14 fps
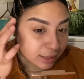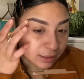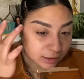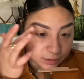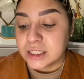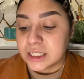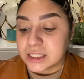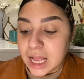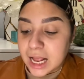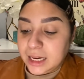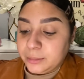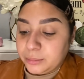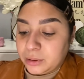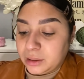This eye
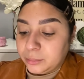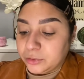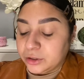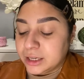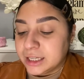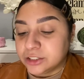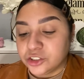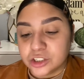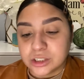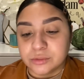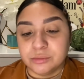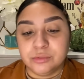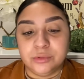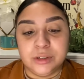primer has just
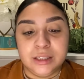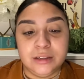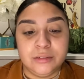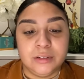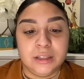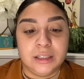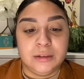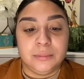really